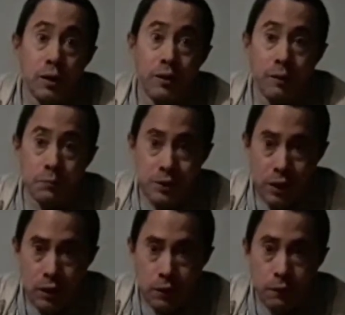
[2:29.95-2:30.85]

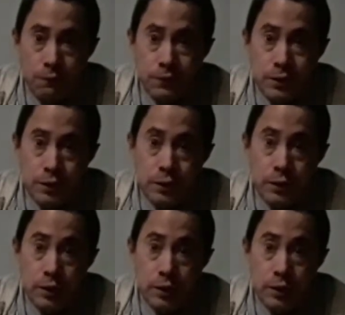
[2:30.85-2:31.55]
themselves